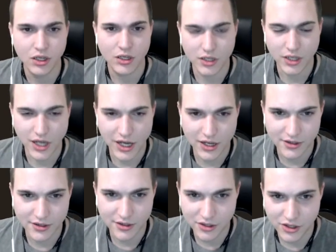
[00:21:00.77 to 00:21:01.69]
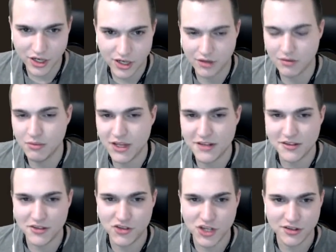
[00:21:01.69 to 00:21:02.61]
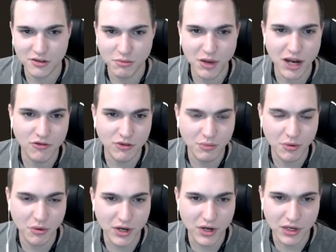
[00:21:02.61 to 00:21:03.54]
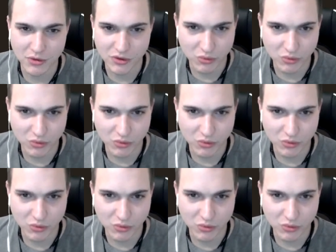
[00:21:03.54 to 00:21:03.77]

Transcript: You guys, you had an amazing chance to buy Ripple when it was